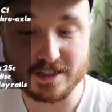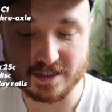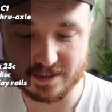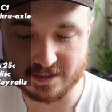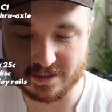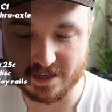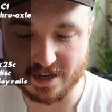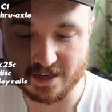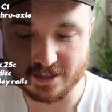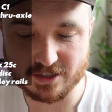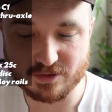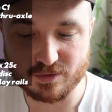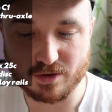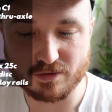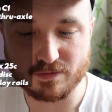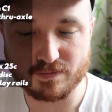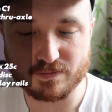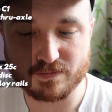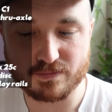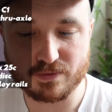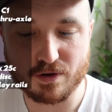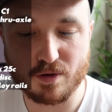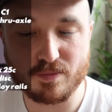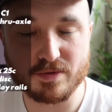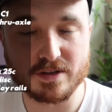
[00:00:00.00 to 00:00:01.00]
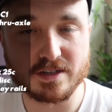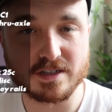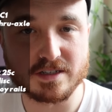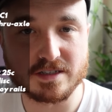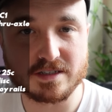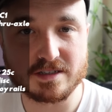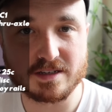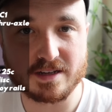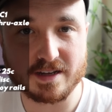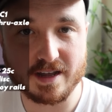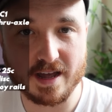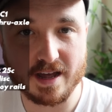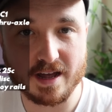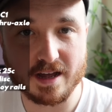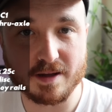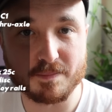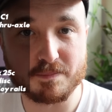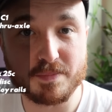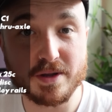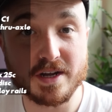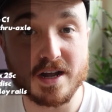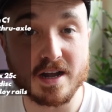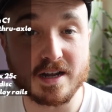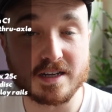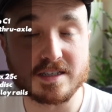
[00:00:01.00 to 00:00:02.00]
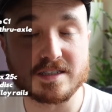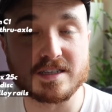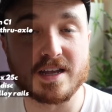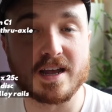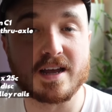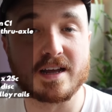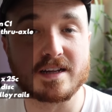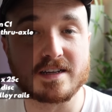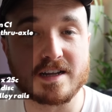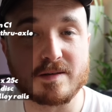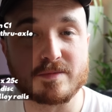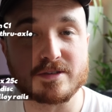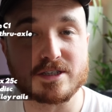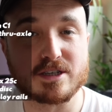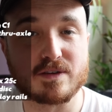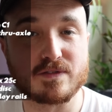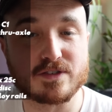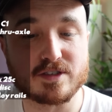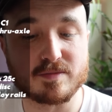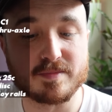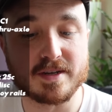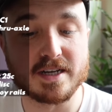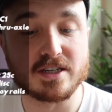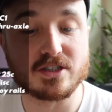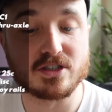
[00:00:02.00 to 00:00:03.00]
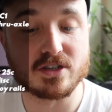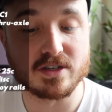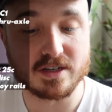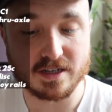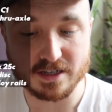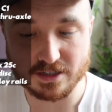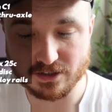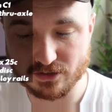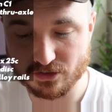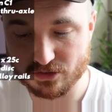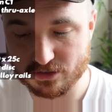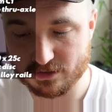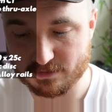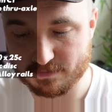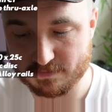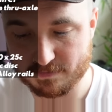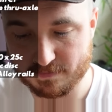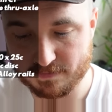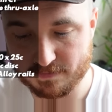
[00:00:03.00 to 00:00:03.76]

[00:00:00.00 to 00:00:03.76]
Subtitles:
cassette, so I'll probably get a bigger cassette and get myself some easier gears. The